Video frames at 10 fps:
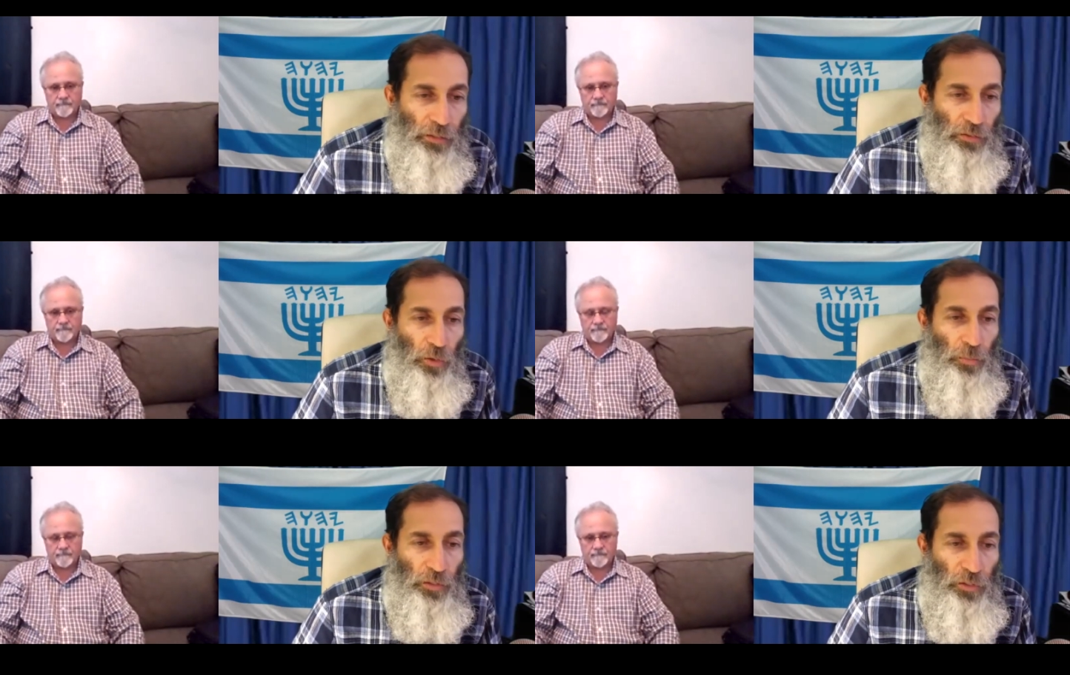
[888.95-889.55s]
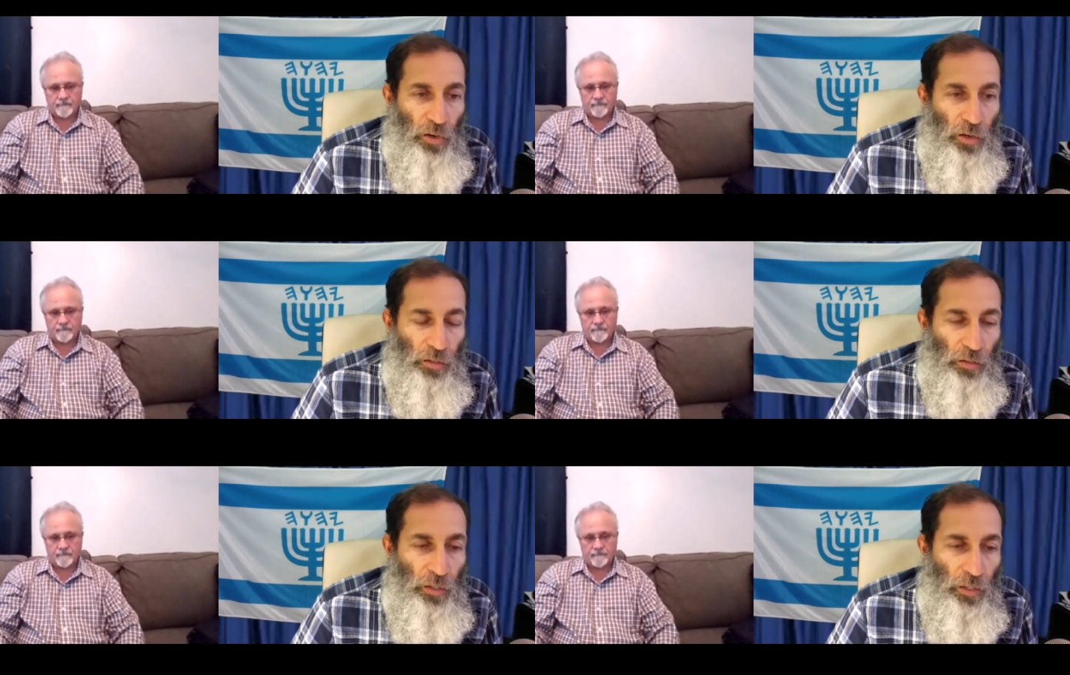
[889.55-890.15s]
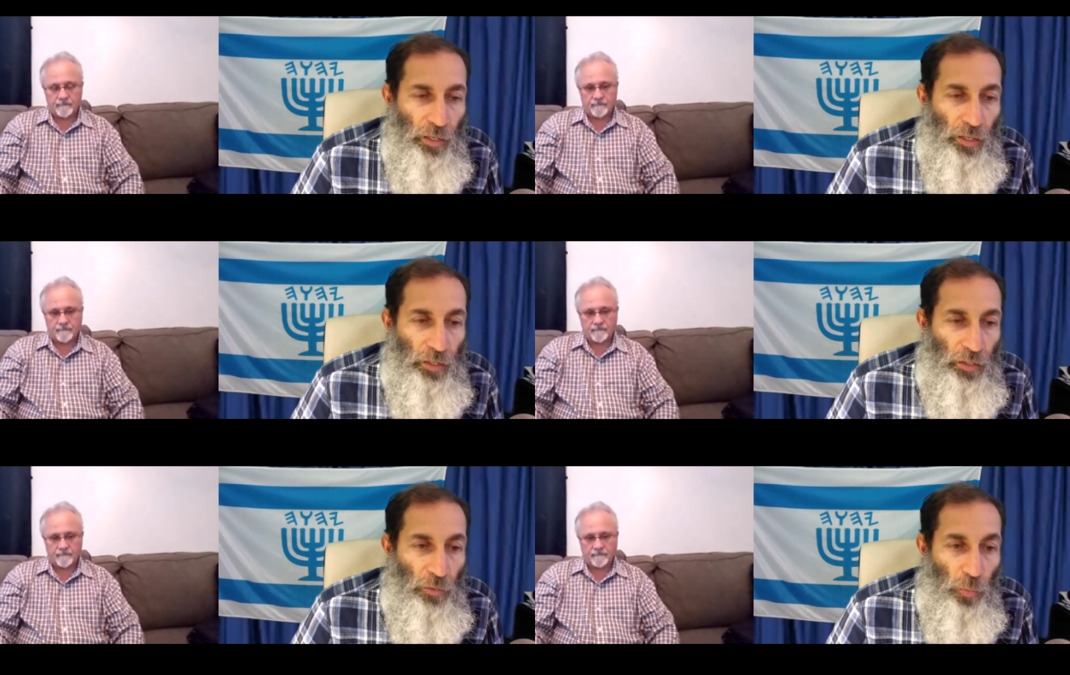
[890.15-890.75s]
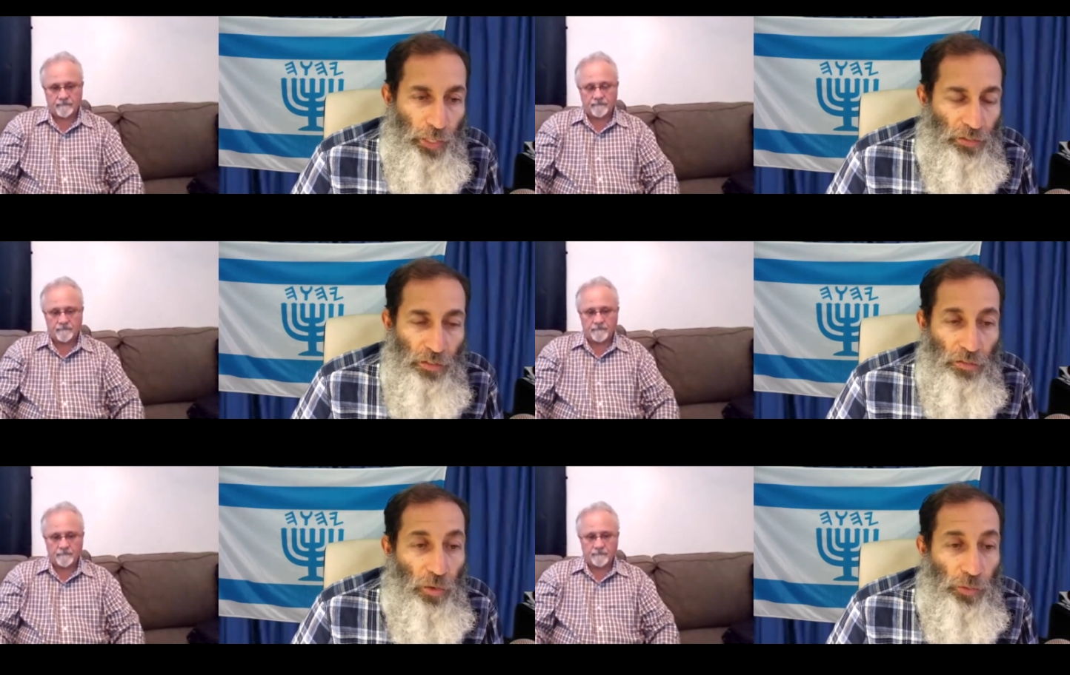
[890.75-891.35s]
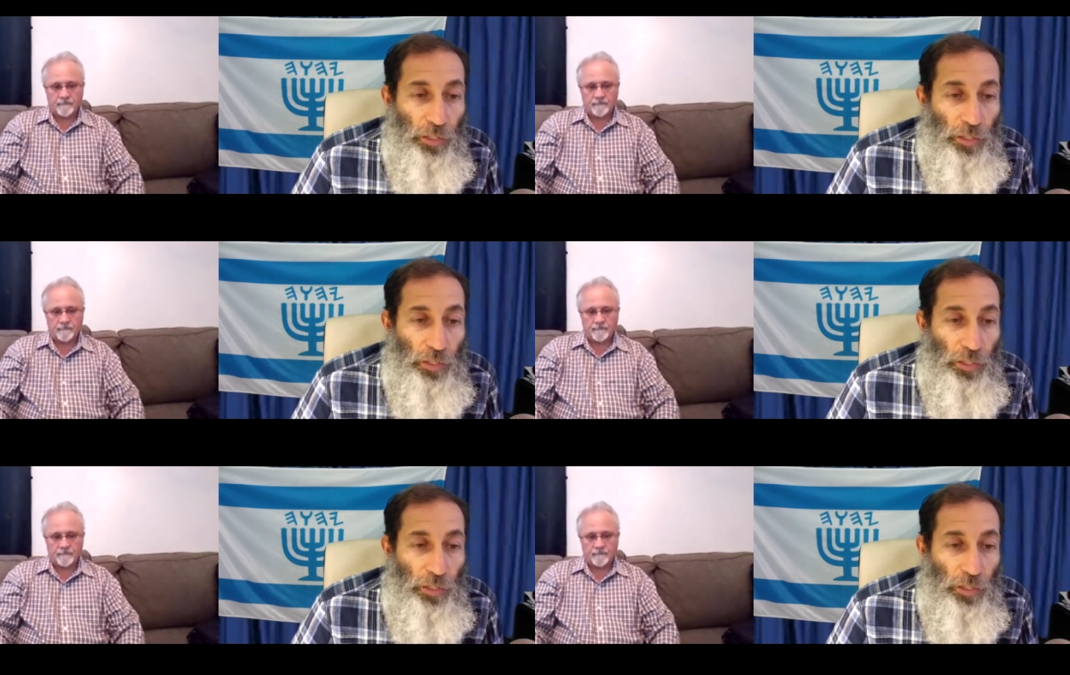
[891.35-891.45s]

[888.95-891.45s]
Speaker 1: so much harder, and the waste is going